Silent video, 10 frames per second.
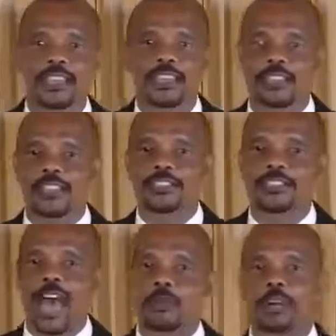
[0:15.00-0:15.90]
is
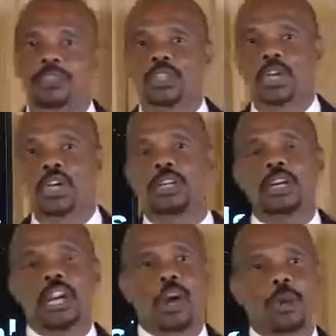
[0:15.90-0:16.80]
Sabbath. You know,
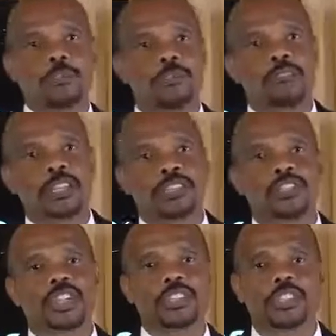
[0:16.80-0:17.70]
when we read
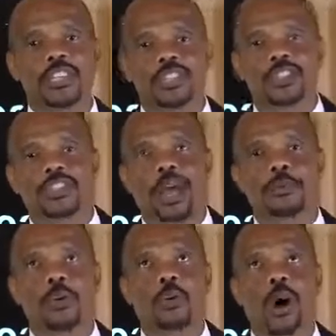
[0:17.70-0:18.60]
Genesis
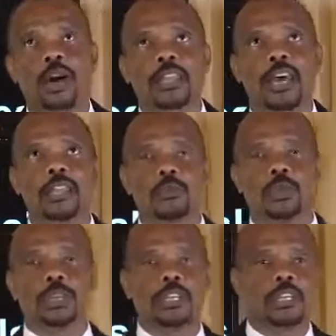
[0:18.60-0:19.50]
chapter 1 and
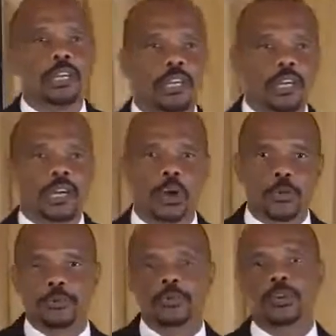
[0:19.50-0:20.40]
we go
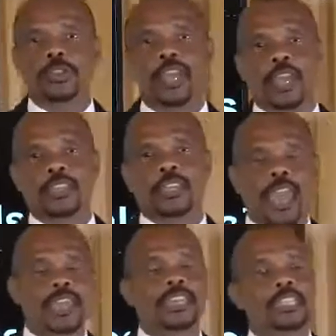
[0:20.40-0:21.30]
through the, the
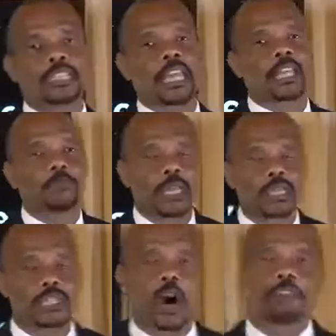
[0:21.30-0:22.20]
ending statement
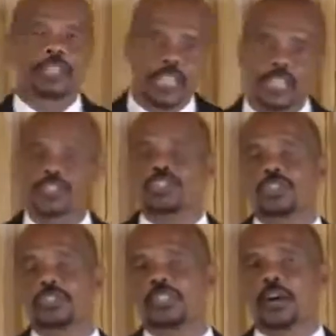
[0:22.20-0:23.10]
of each
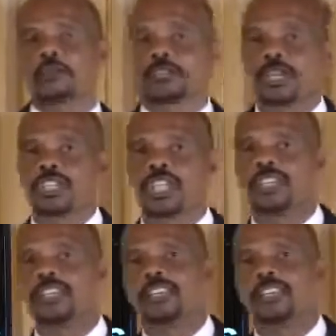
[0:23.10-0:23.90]
day of creation,